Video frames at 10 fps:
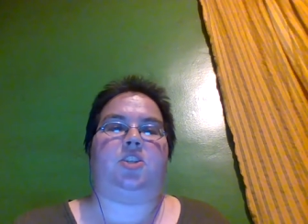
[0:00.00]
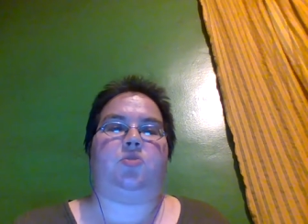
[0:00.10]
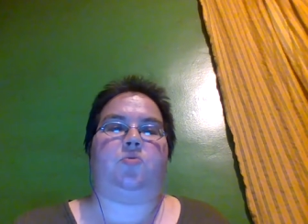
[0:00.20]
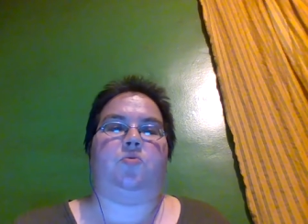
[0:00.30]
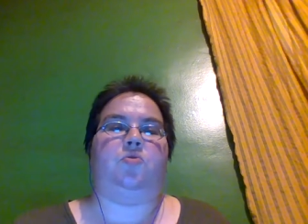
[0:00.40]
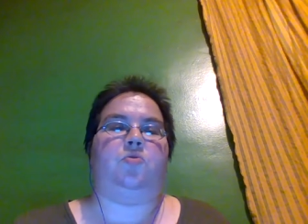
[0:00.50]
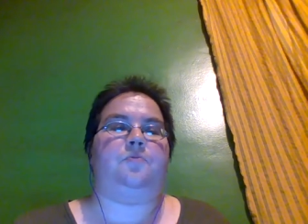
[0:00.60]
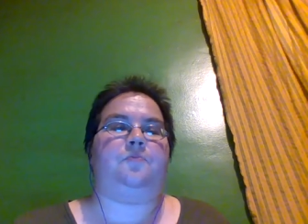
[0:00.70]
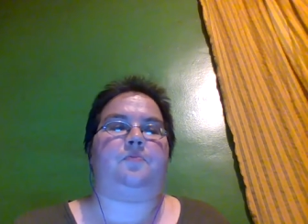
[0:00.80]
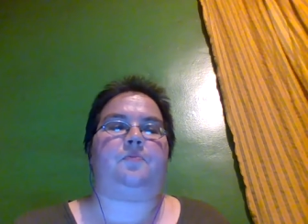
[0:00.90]

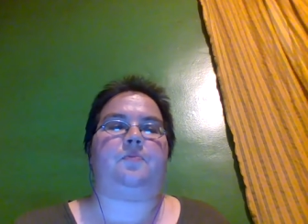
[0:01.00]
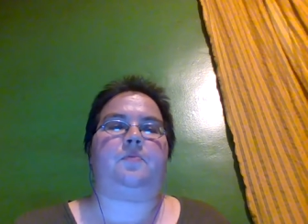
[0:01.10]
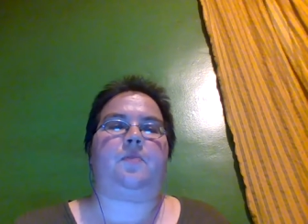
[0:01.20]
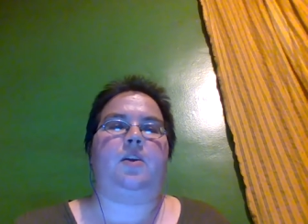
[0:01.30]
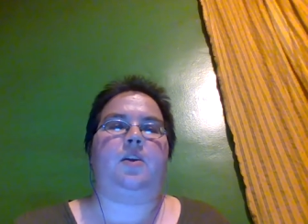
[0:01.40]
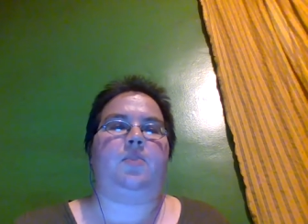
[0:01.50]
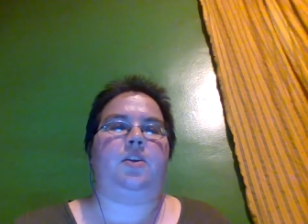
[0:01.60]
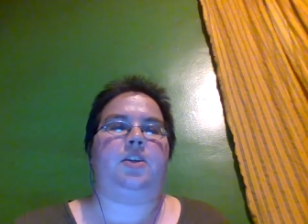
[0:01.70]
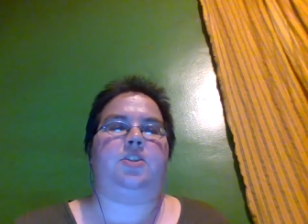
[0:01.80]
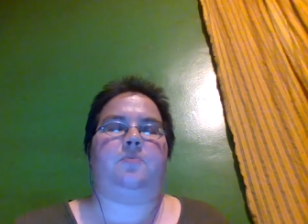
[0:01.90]
true
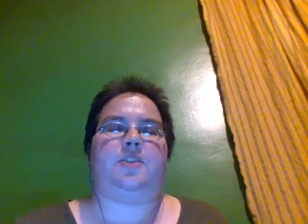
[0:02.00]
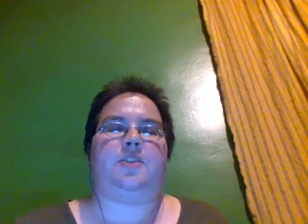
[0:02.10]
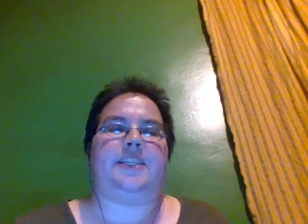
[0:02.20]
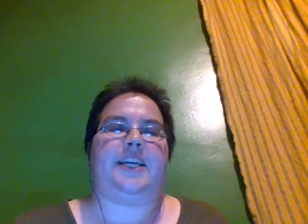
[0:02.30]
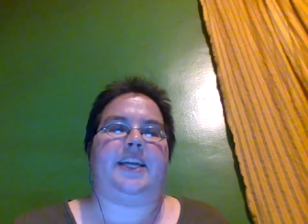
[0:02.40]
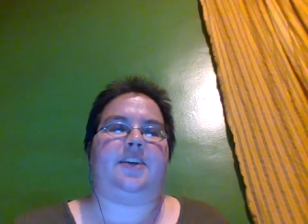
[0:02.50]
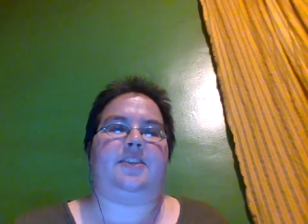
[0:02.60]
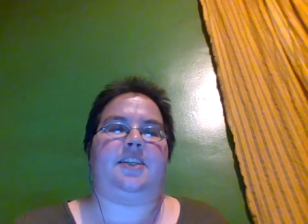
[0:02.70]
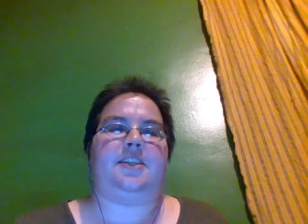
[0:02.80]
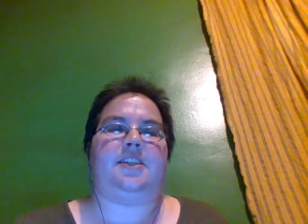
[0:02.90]
really super standout
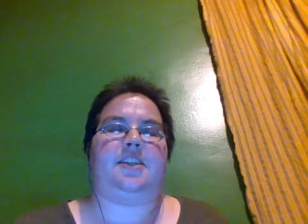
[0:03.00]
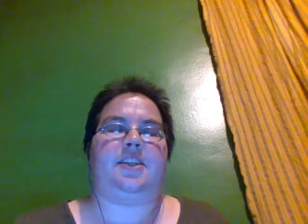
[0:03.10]
season.